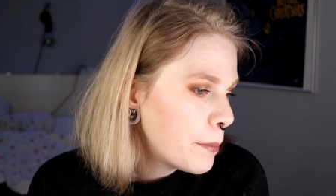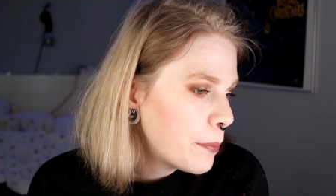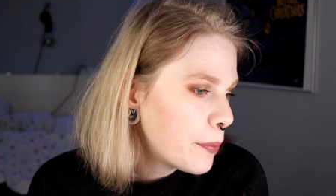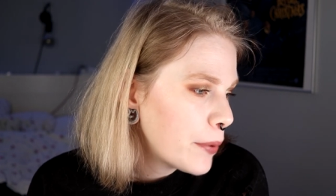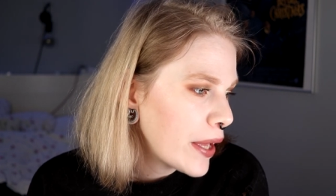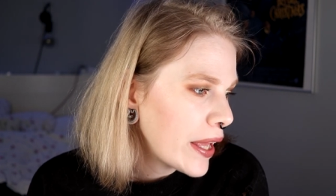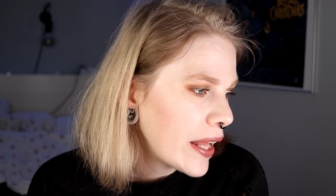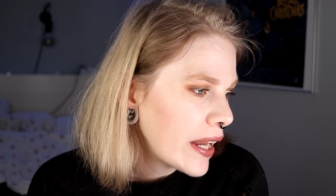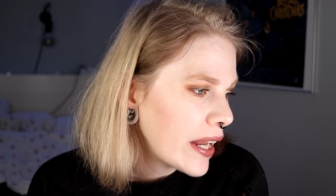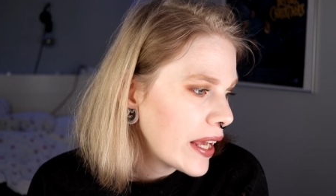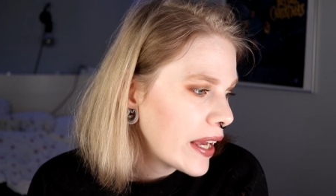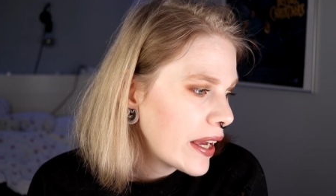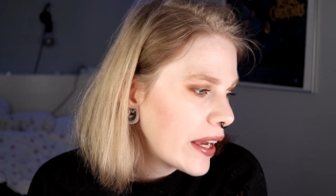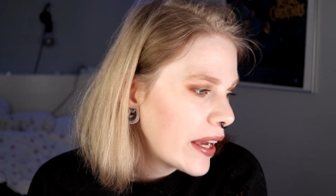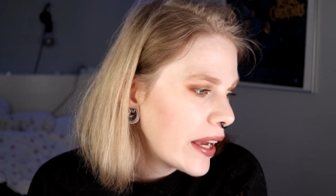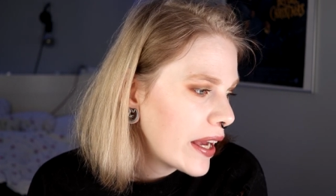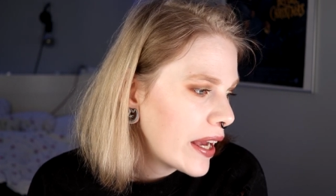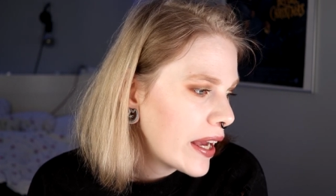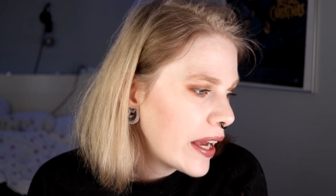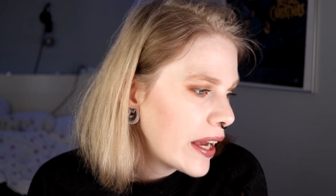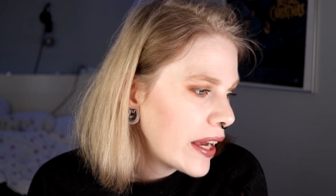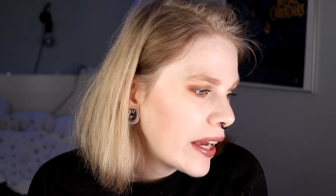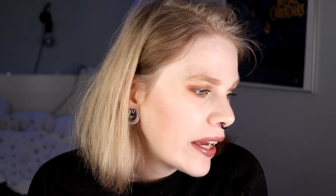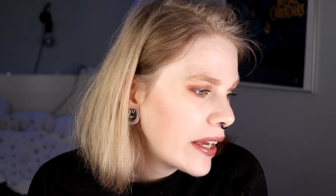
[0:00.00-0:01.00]
But
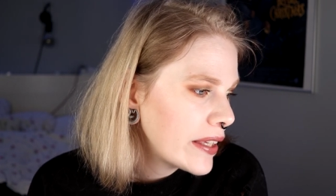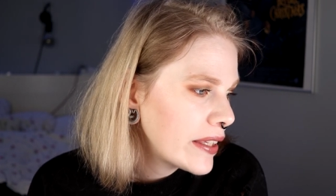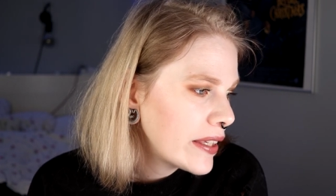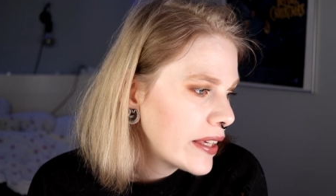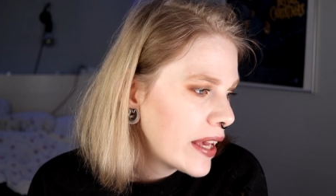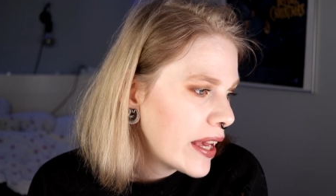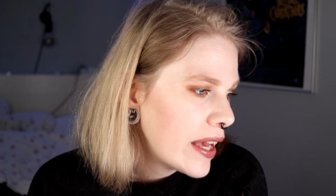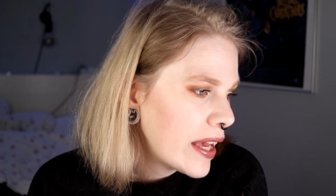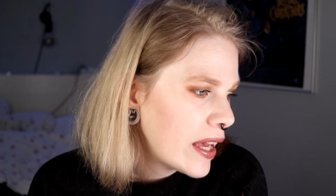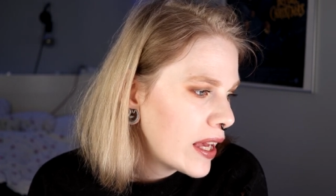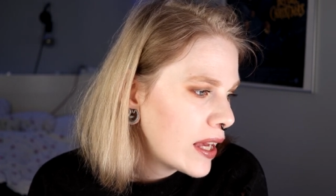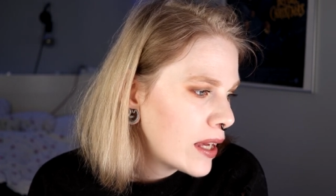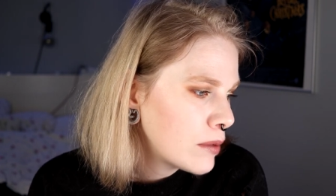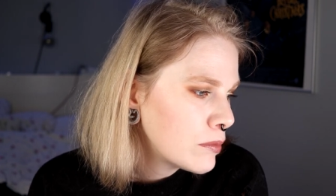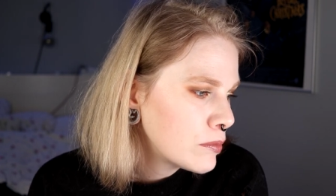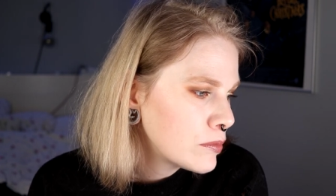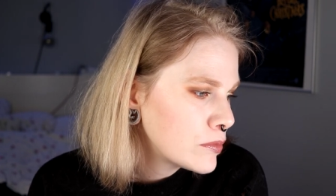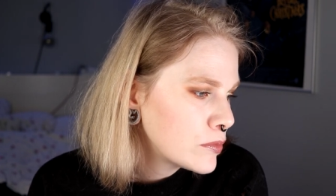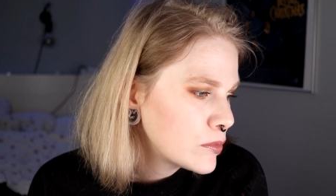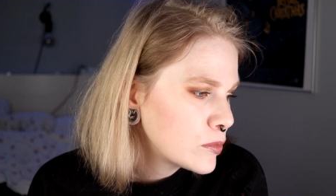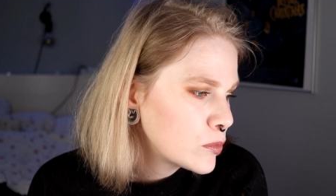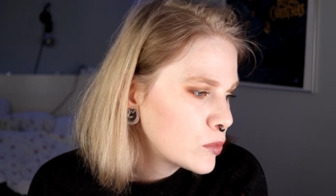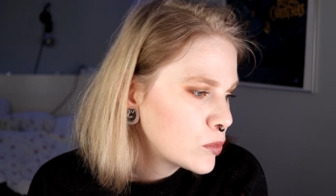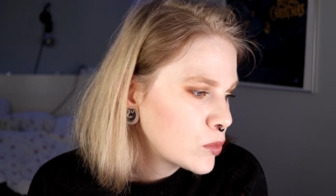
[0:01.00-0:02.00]
I
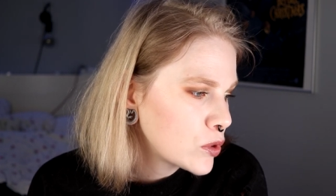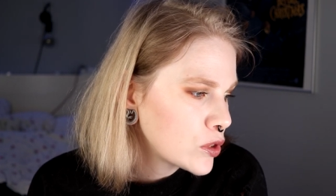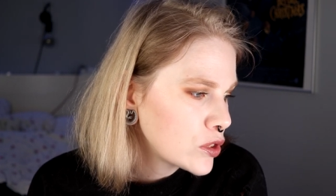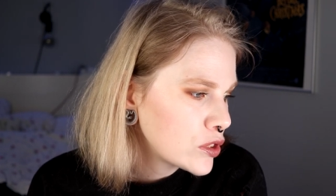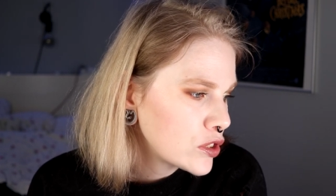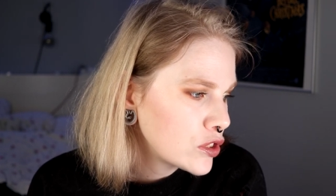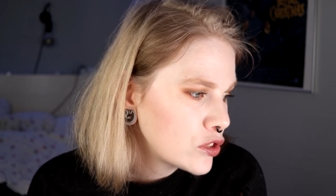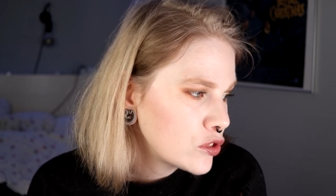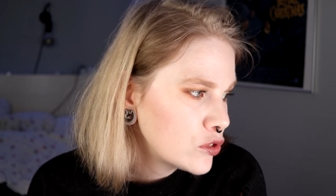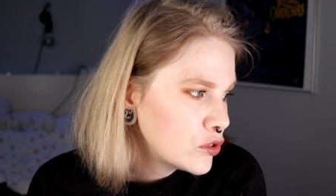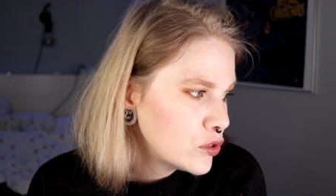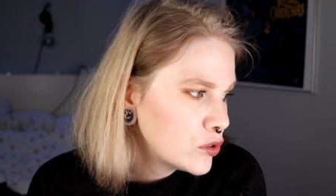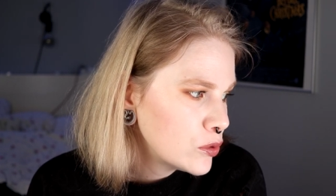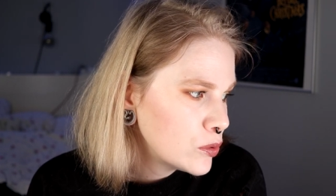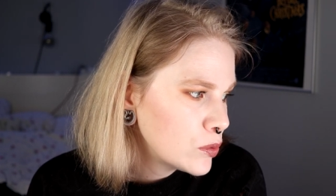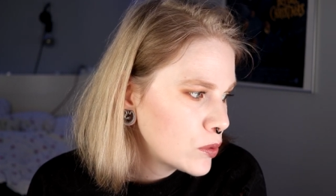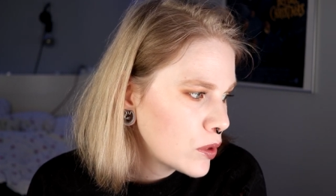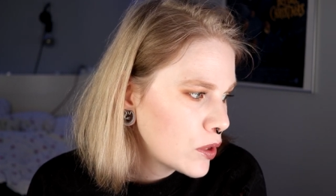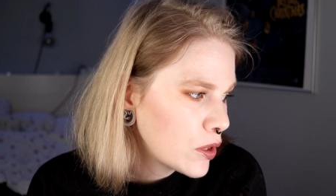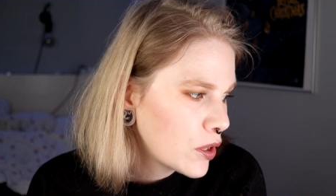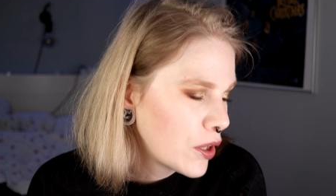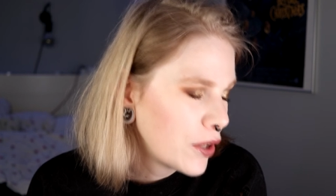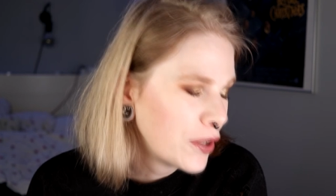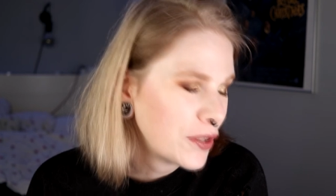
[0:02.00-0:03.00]
am wanting
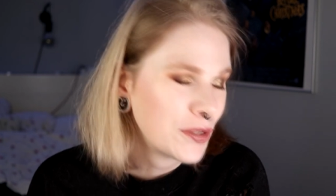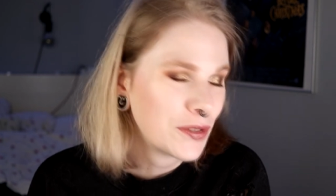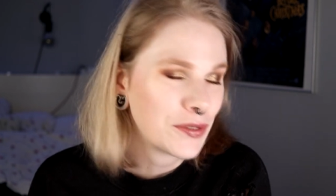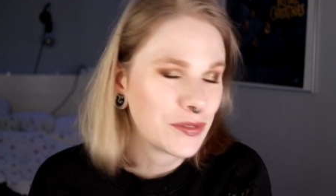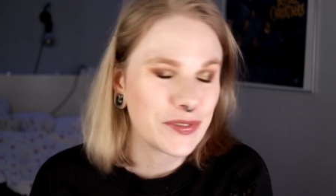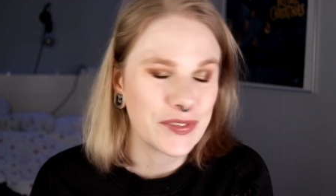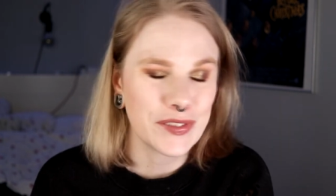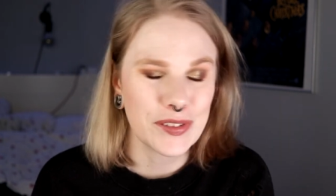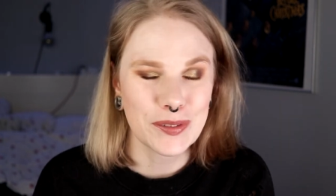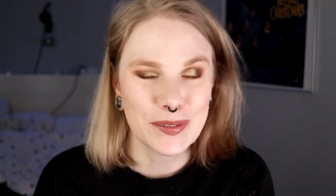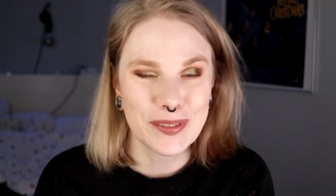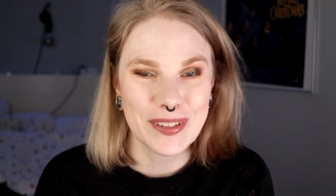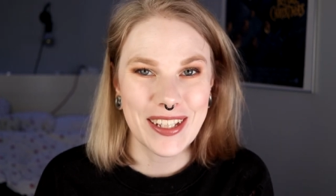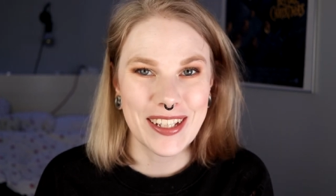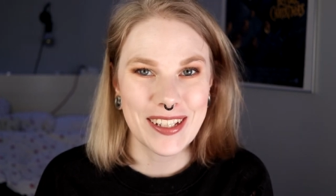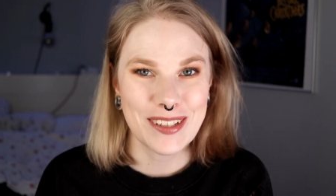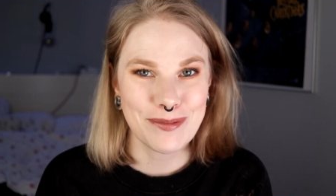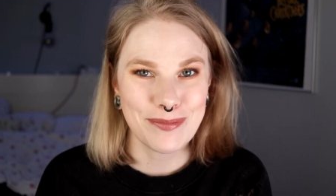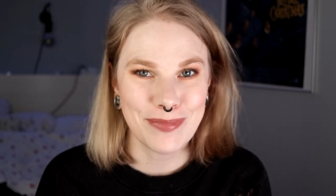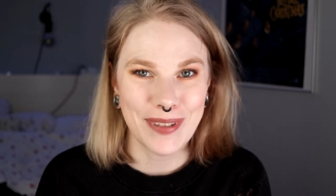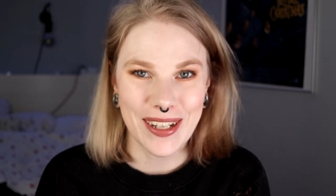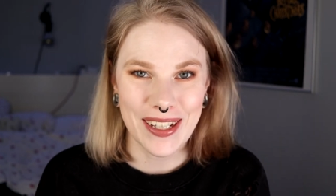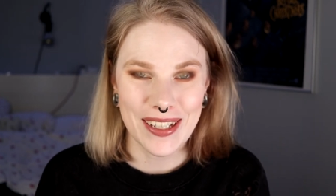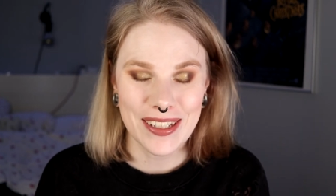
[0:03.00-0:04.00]
to go through
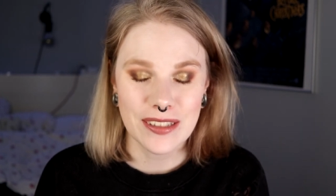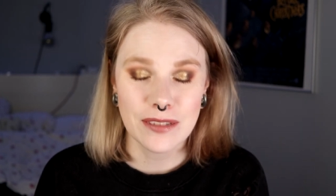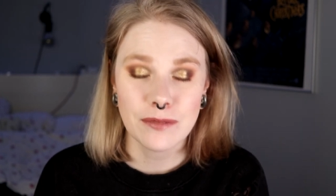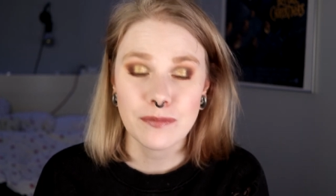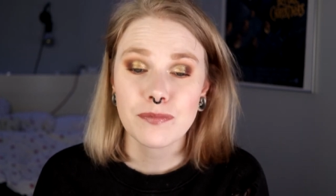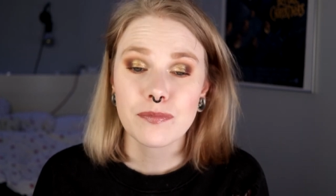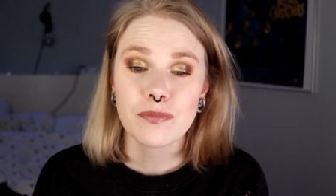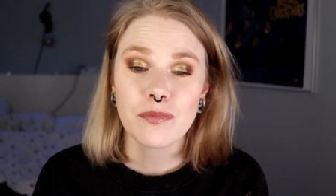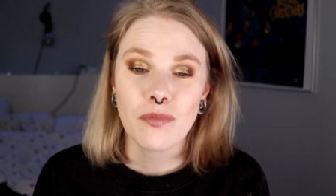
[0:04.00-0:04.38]
like my